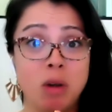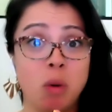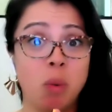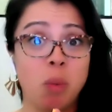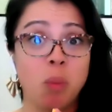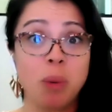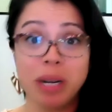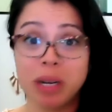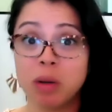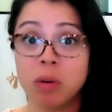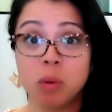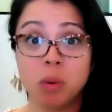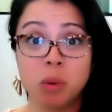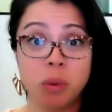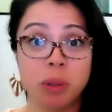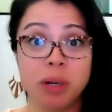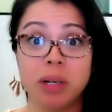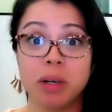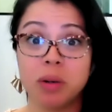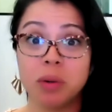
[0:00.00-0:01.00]

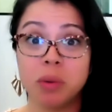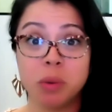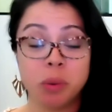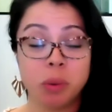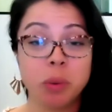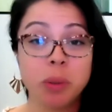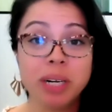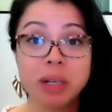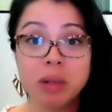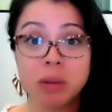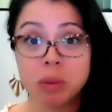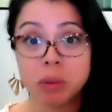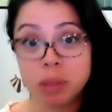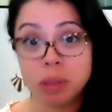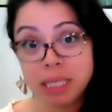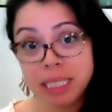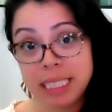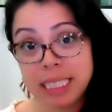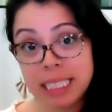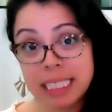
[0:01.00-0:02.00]
critical
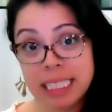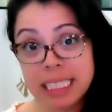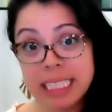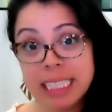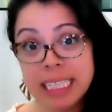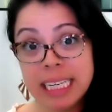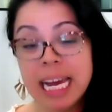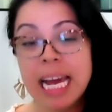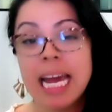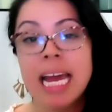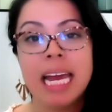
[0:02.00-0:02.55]
key